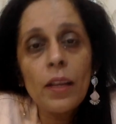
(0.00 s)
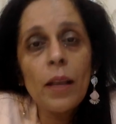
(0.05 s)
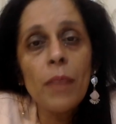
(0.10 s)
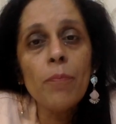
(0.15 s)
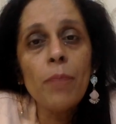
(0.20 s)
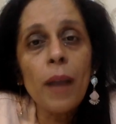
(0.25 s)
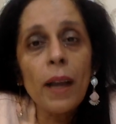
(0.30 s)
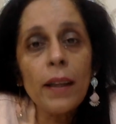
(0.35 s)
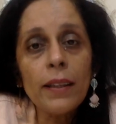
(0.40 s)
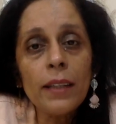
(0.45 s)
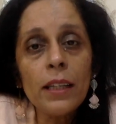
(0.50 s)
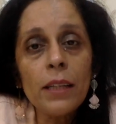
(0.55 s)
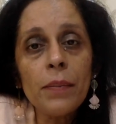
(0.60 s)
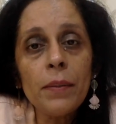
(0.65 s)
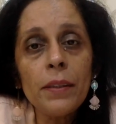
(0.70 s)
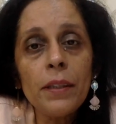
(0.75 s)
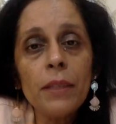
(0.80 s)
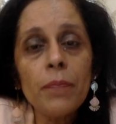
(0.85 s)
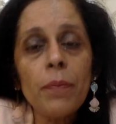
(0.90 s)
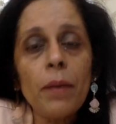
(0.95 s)
by the
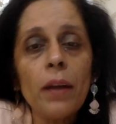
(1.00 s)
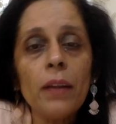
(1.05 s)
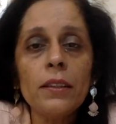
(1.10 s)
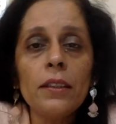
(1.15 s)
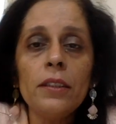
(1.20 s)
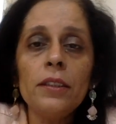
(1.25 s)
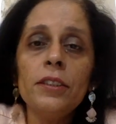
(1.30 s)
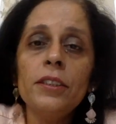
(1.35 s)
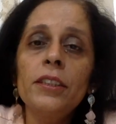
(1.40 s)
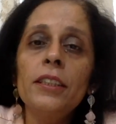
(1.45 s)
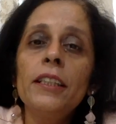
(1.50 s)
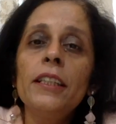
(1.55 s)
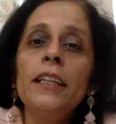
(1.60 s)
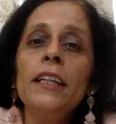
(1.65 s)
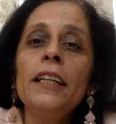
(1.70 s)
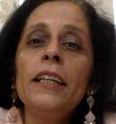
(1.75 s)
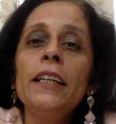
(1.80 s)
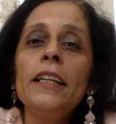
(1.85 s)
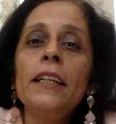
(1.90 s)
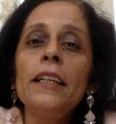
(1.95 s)
limited partners
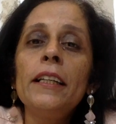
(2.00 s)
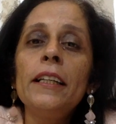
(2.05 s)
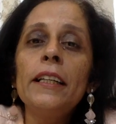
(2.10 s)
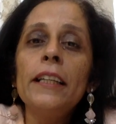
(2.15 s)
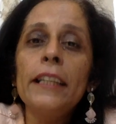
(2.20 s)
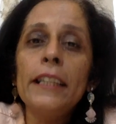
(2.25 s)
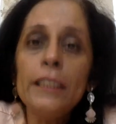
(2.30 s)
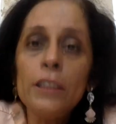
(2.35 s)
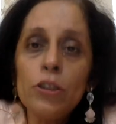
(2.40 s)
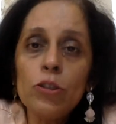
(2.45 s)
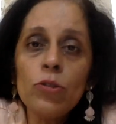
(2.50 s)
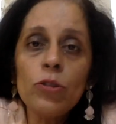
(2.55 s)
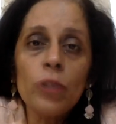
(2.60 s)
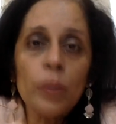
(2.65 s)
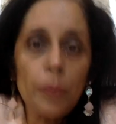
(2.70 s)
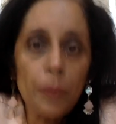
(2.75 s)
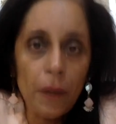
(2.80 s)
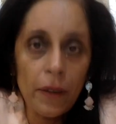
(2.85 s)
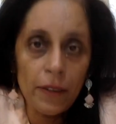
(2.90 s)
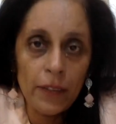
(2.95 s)
into the
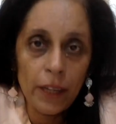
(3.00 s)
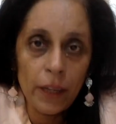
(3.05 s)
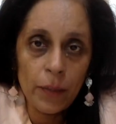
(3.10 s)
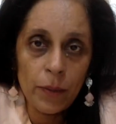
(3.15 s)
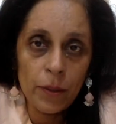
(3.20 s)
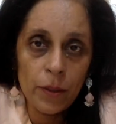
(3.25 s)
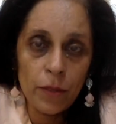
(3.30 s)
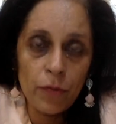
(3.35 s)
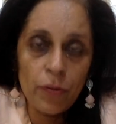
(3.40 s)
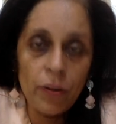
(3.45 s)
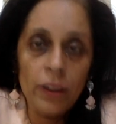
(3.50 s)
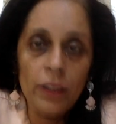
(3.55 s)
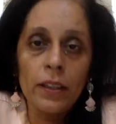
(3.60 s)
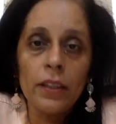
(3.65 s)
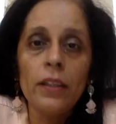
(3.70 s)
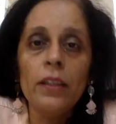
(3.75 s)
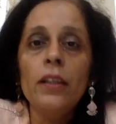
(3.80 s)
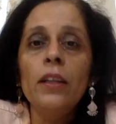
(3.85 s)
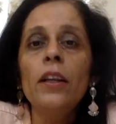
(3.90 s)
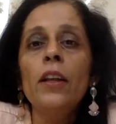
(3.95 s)
private equity fund.
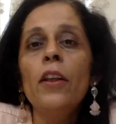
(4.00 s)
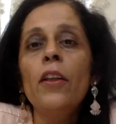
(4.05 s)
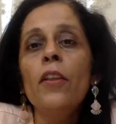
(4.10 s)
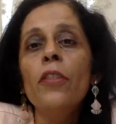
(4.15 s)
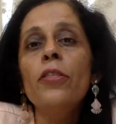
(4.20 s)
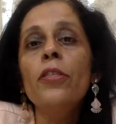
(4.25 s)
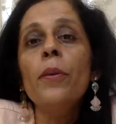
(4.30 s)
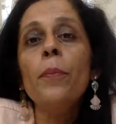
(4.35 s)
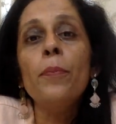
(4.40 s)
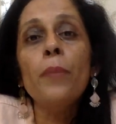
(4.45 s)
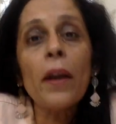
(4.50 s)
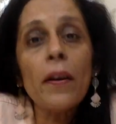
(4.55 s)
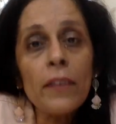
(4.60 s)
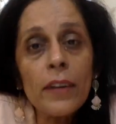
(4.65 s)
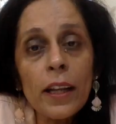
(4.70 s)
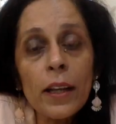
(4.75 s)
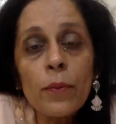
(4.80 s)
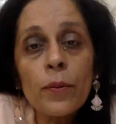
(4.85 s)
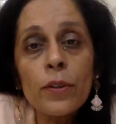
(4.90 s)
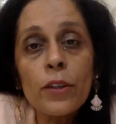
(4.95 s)
The
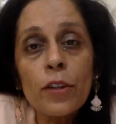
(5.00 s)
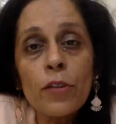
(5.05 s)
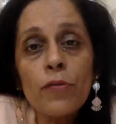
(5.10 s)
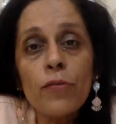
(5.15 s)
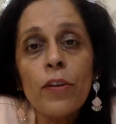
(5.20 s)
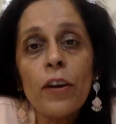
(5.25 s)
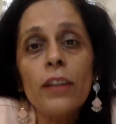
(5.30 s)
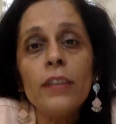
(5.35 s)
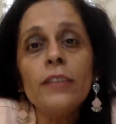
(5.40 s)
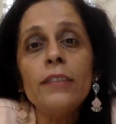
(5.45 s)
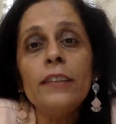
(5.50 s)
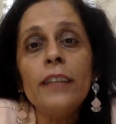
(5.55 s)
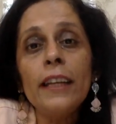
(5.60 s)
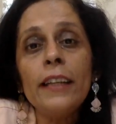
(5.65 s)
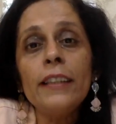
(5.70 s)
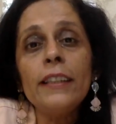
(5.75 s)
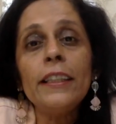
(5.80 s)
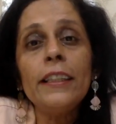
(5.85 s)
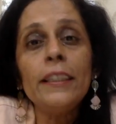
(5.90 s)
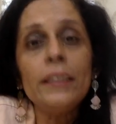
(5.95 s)
private equity fund
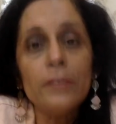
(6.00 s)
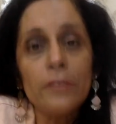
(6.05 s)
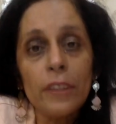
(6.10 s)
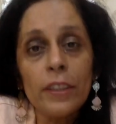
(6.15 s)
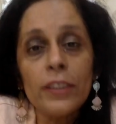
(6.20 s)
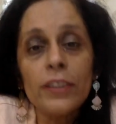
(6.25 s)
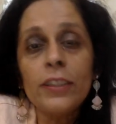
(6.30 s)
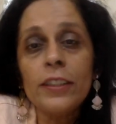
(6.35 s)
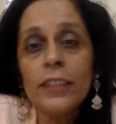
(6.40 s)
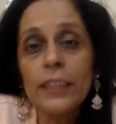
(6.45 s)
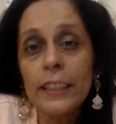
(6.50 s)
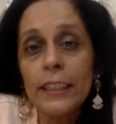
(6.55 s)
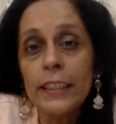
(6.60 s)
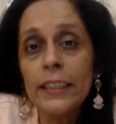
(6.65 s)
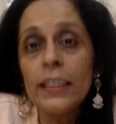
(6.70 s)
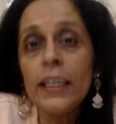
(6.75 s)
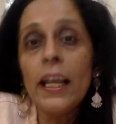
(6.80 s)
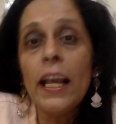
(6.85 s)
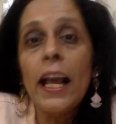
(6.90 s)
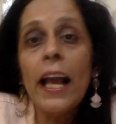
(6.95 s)
then invests
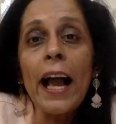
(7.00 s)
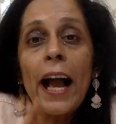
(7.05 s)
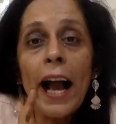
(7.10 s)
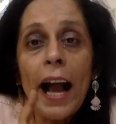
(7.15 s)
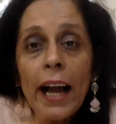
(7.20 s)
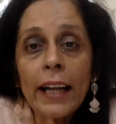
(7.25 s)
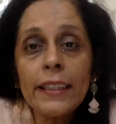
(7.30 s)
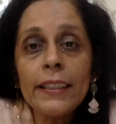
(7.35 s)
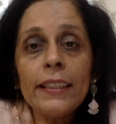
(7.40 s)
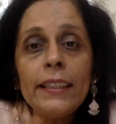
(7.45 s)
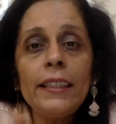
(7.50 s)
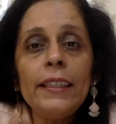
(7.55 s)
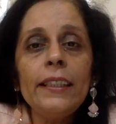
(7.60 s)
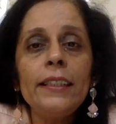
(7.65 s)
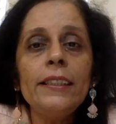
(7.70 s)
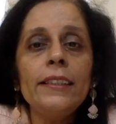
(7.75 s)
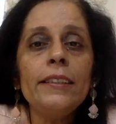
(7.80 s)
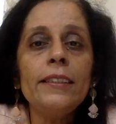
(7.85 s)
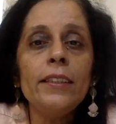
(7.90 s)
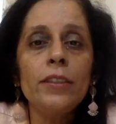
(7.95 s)
in
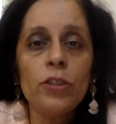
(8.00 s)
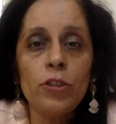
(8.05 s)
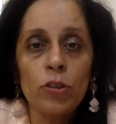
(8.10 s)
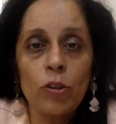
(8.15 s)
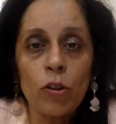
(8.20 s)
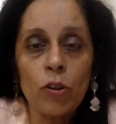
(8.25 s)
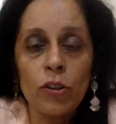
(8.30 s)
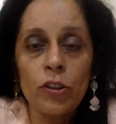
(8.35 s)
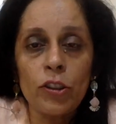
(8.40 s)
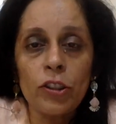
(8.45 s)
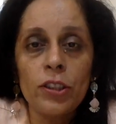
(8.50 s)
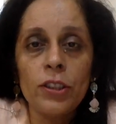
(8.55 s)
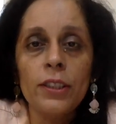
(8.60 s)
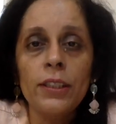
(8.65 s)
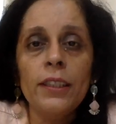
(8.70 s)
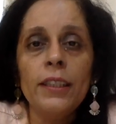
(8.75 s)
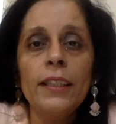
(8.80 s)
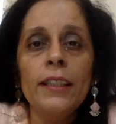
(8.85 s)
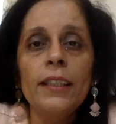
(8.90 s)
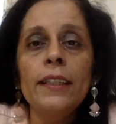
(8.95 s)
unlisted stocks.
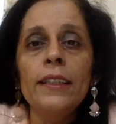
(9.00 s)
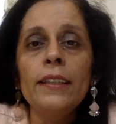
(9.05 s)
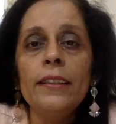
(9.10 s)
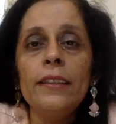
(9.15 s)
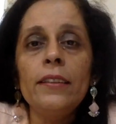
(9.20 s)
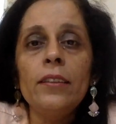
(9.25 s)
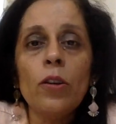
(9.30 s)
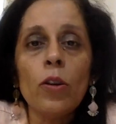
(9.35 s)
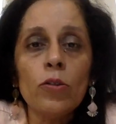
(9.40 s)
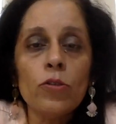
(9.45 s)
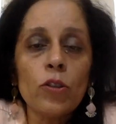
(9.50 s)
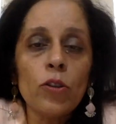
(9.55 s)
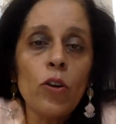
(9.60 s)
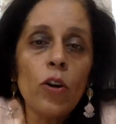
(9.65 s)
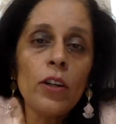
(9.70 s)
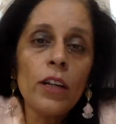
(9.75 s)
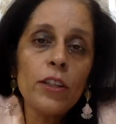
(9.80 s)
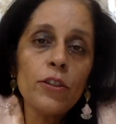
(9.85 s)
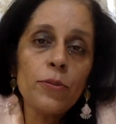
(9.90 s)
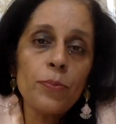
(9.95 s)
These are also
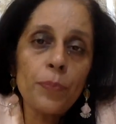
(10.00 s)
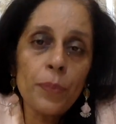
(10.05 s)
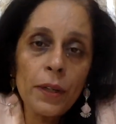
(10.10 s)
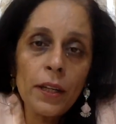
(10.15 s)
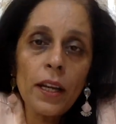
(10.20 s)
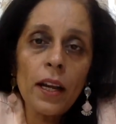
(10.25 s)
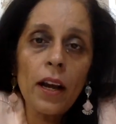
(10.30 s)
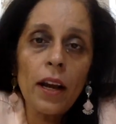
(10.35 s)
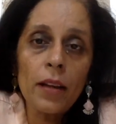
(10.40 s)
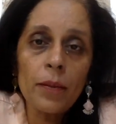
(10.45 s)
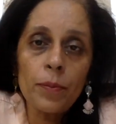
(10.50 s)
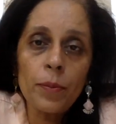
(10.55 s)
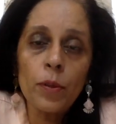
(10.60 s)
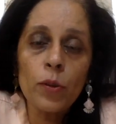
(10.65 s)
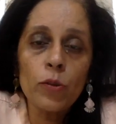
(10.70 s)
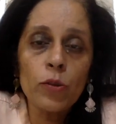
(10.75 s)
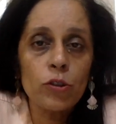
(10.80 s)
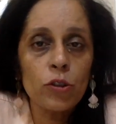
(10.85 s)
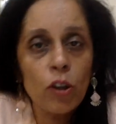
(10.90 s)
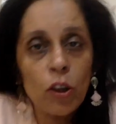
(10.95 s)
called as
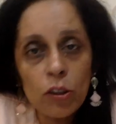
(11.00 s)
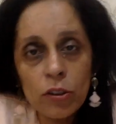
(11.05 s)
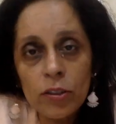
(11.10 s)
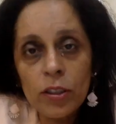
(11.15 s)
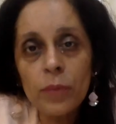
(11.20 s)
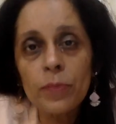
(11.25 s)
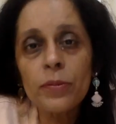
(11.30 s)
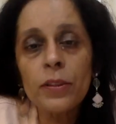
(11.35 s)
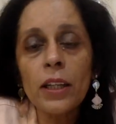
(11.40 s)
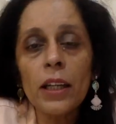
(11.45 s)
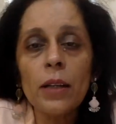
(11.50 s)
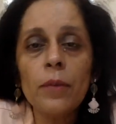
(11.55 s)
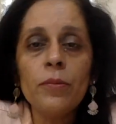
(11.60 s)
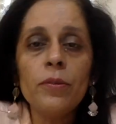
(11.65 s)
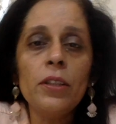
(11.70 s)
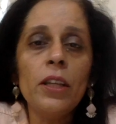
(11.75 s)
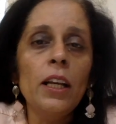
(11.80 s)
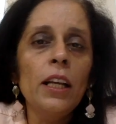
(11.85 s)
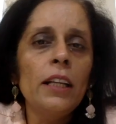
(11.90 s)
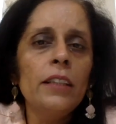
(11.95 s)
pre-IPO stocks
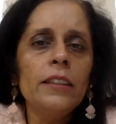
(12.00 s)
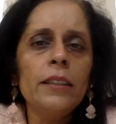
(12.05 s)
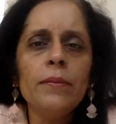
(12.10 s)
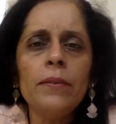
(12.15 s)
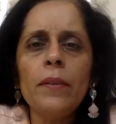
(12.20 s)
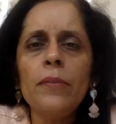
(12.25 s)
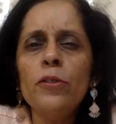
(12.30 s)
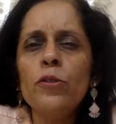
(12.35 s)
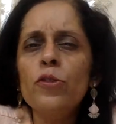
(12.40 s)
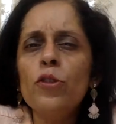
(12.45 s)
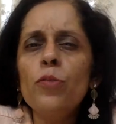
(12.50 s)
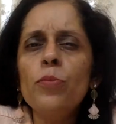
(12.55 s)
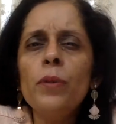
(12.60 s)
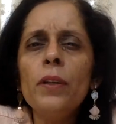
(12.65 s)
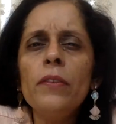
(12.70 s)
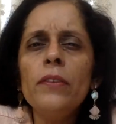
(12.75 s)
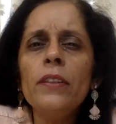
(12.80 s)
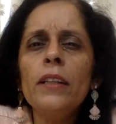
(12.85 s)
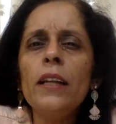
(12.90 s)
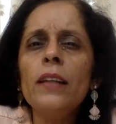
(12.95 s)
sometimes. Sometimes it could be
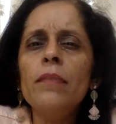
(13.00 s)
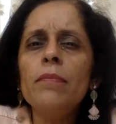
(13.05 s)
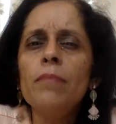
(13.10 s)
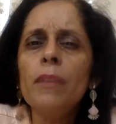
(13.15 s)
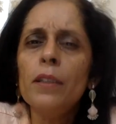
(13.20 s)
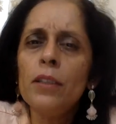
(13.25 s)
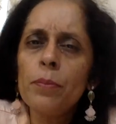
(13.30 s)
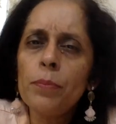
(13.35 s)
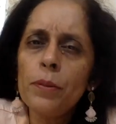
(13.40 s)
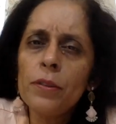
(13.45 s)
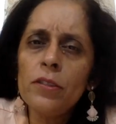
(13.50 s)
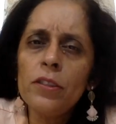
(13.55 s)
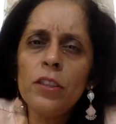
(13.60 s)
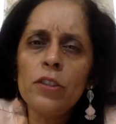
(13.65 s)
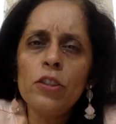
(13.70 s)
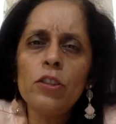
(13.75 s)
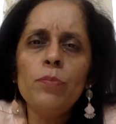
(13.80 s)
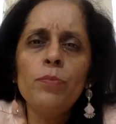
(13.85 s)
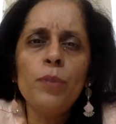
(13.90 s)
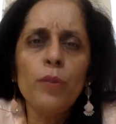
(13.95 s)
even at multiple
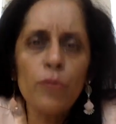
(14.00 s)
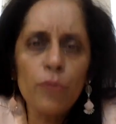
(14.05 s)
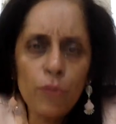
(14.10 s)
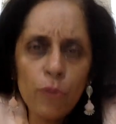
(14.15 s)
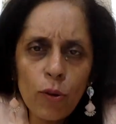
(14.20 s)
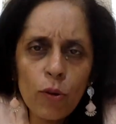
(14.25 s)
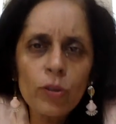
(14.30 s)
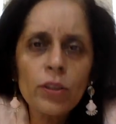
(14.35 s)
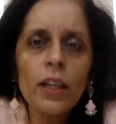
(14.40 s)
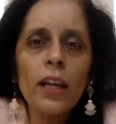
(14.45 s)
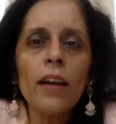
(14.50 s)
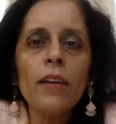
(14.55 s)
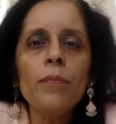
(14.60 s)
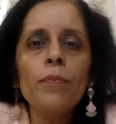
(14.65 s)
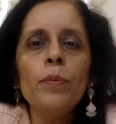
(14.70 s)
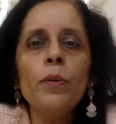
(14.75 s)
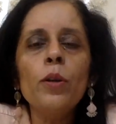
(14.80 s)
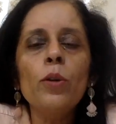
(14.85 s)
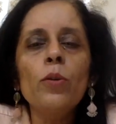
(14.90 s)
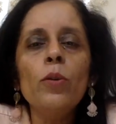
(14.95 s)
stages before the
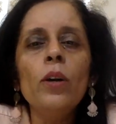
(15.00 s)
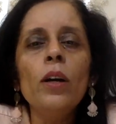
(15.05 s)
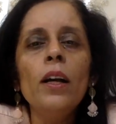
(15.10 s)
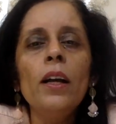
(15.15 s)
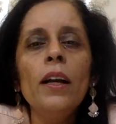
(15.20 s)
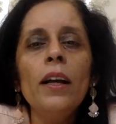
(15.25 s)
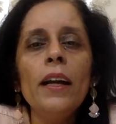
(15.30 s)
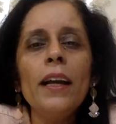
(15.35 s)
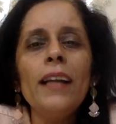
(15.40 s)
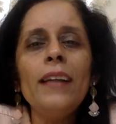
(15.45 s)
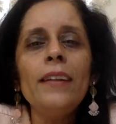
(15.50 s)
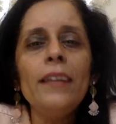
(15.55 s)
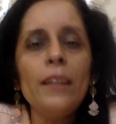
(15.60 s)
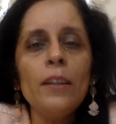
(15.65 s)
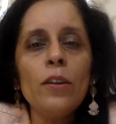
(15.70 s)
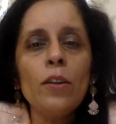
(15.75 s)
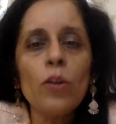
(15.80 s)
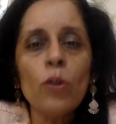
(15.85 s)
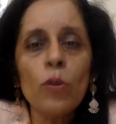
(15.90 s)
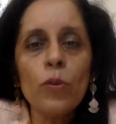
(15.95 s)
IPO. It need
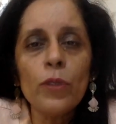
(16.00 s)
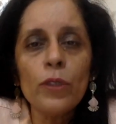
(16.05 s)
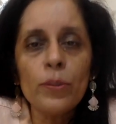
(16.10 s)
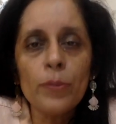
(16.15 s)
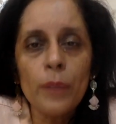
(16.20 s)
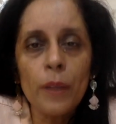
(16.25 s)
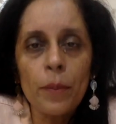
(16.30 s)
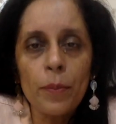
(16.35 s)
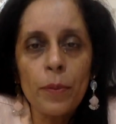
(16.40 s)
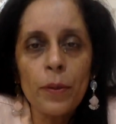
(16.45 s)
not always be a